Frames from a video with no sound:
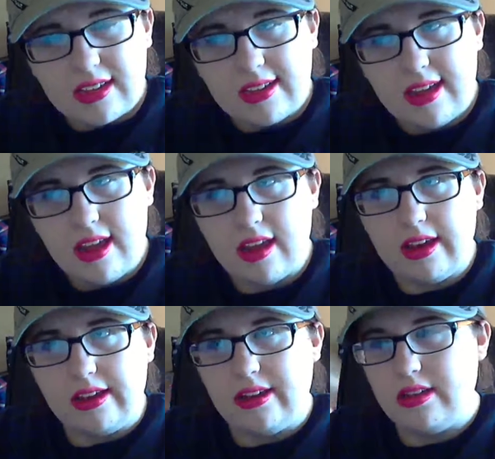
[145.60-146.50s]

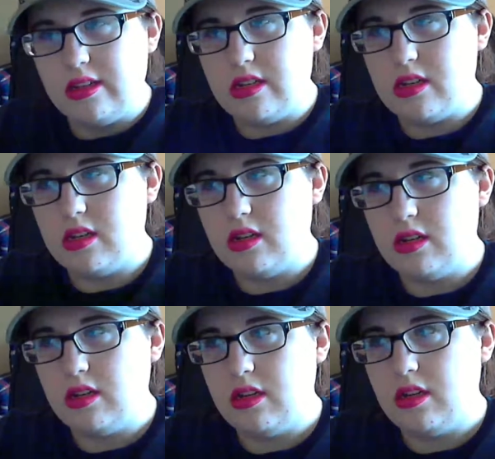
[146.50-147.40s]
and
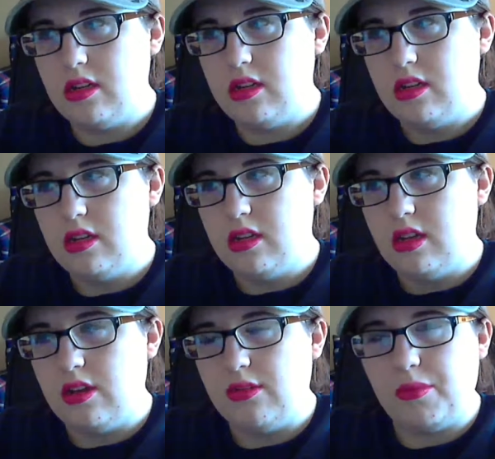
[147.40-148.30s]

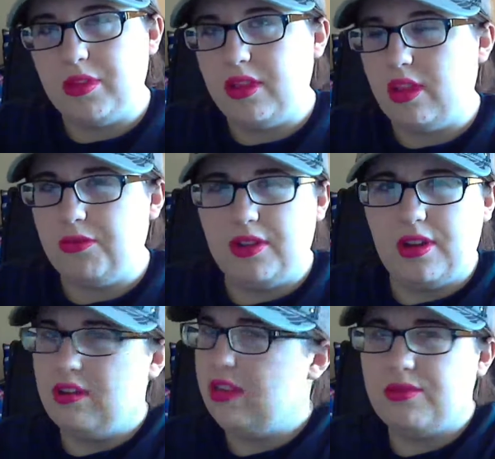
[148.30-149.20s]
I don't remember the other one. I
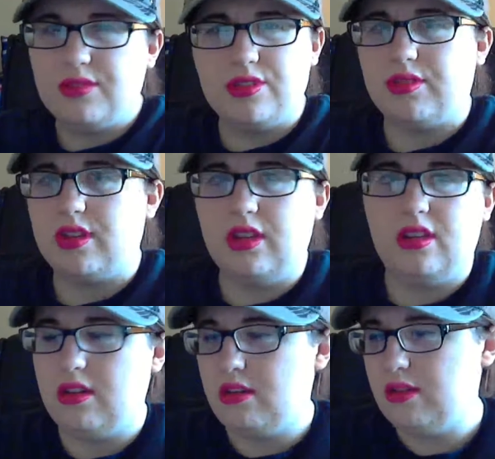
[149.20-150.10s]
don't think it was green.
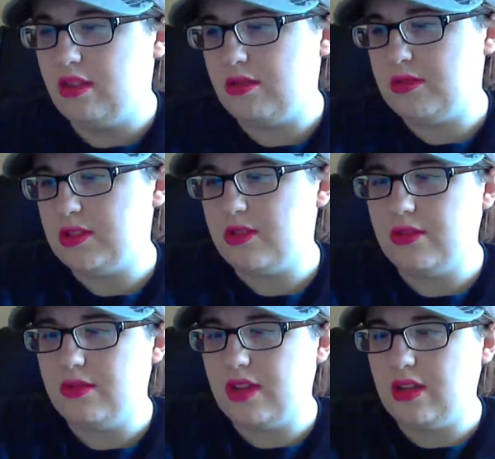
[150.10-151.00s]
I don't think there was a
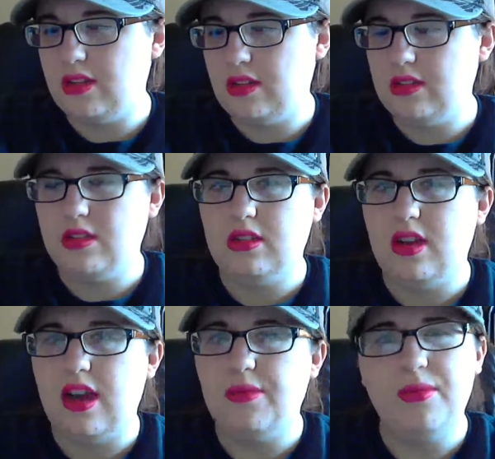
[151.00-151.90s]
green one on.
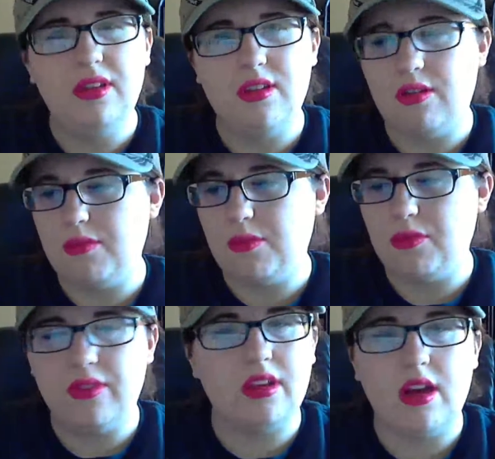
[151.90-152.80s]
I really don't remember
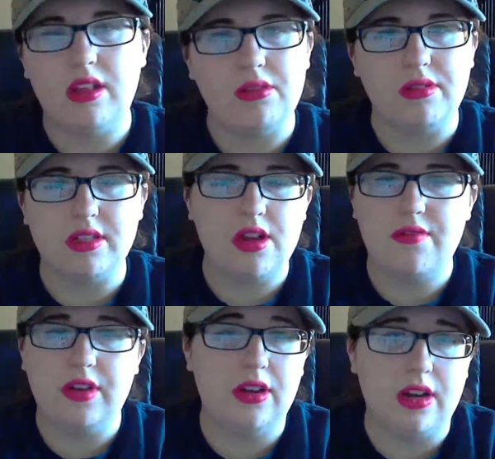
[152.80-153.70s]
what the color was. I'll
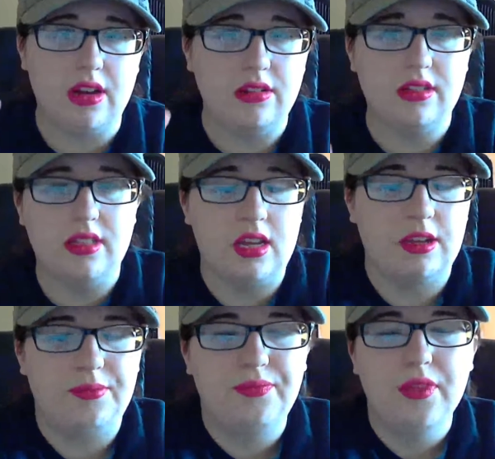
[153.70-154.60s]
figure it out in a
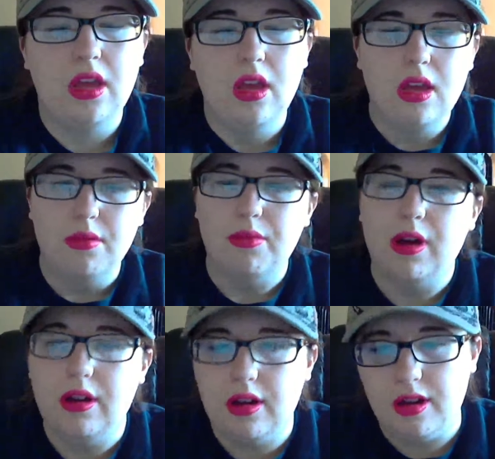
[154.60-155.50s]
second.
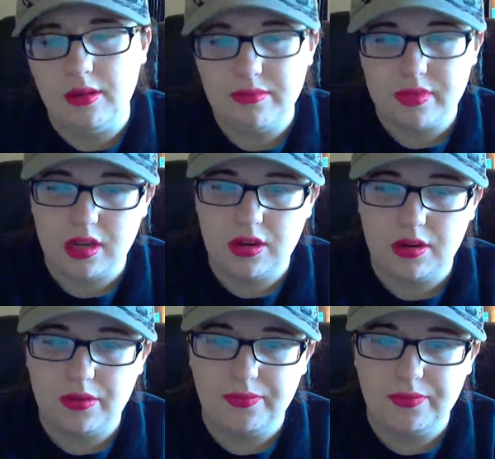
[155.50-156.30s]
But so